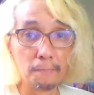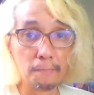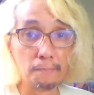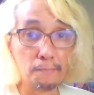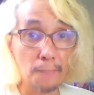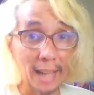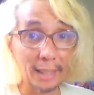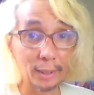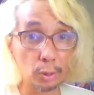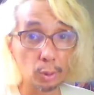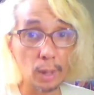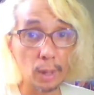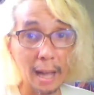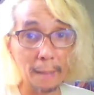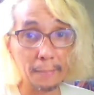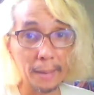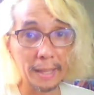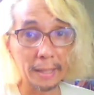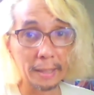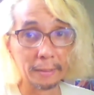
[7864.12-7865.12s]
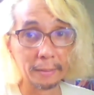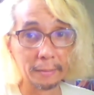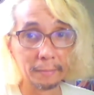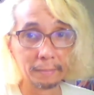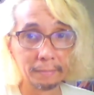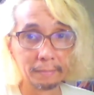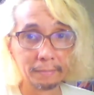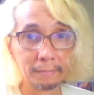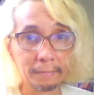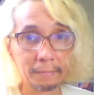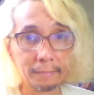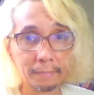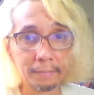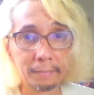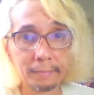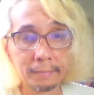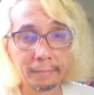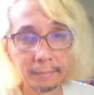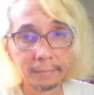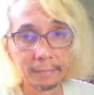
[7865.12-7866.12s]
bad to happen.
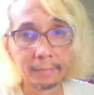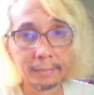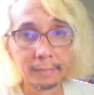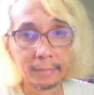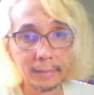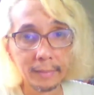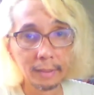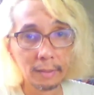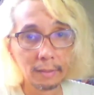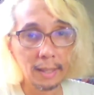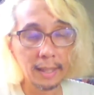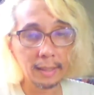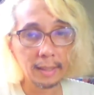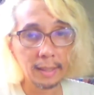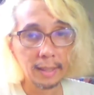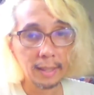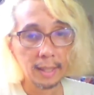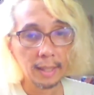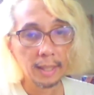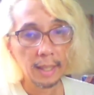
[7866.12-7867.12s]
Right?